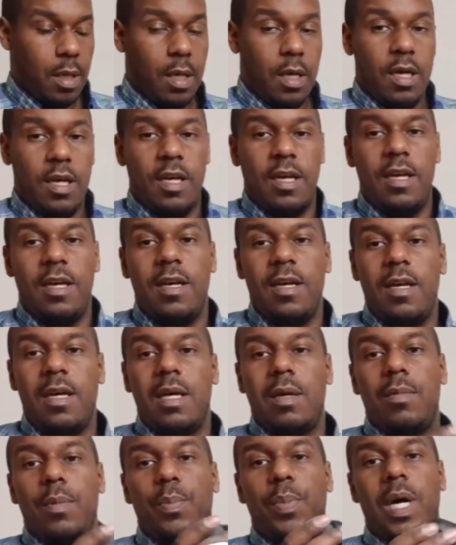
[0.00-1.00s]

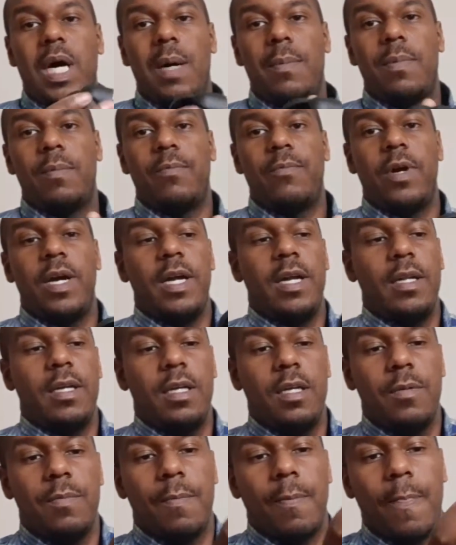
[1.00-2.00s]
and pop them right
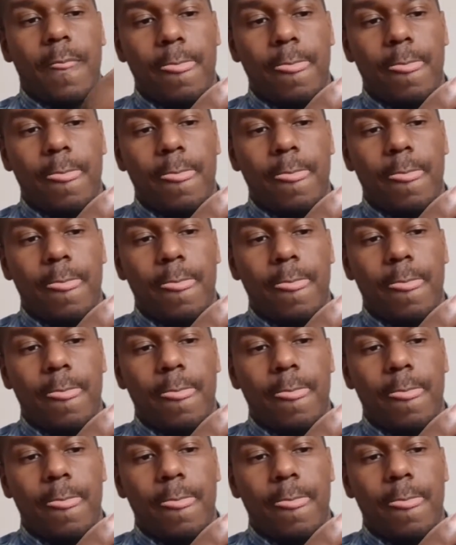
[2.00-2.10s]
in.